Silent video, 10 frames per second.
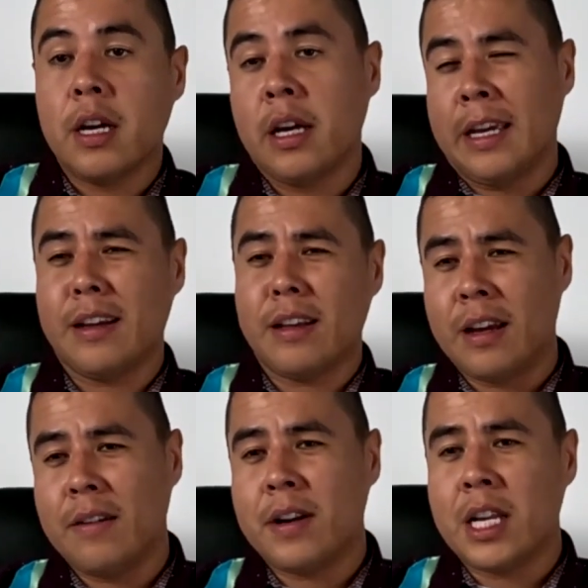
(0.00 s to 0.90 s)
I
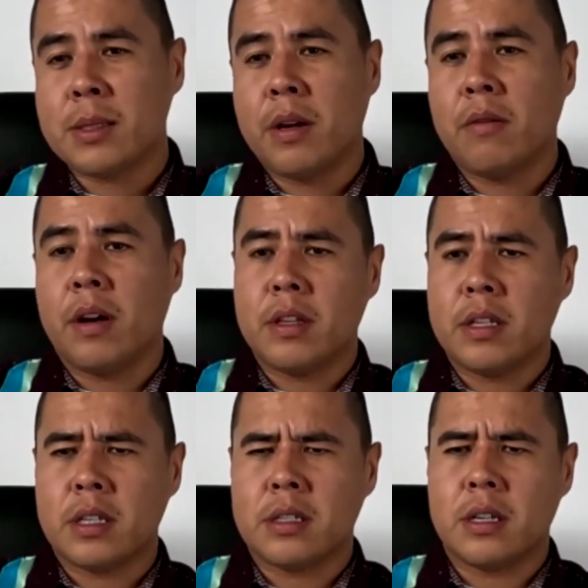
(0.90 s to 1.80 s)
even asked my wife
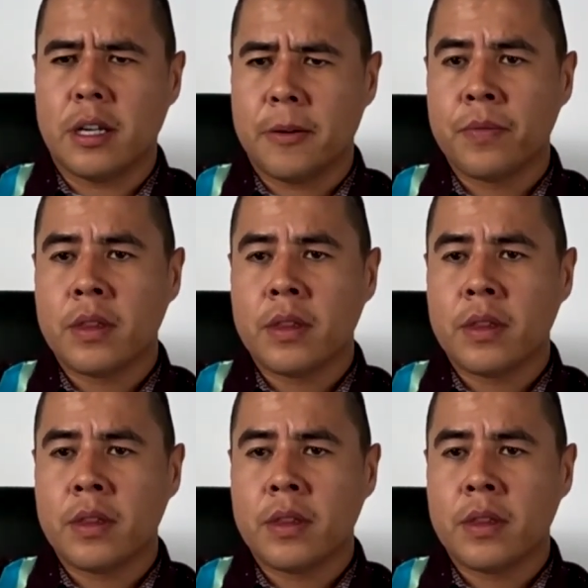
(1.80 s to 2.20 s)
this yesterday.